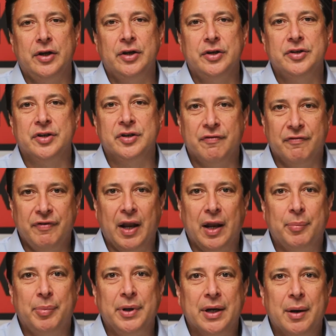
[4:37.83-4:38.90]
to
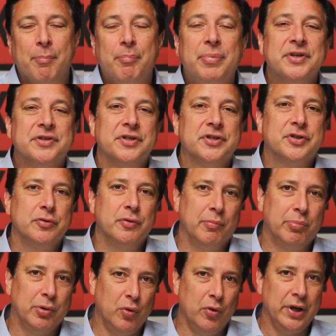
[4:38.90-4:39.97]
developing a business to
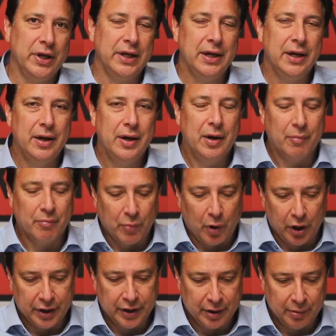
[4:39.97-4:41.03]
employee
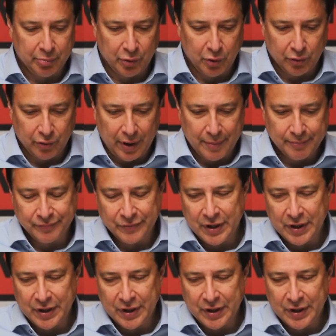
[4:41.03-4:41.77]
marketing program.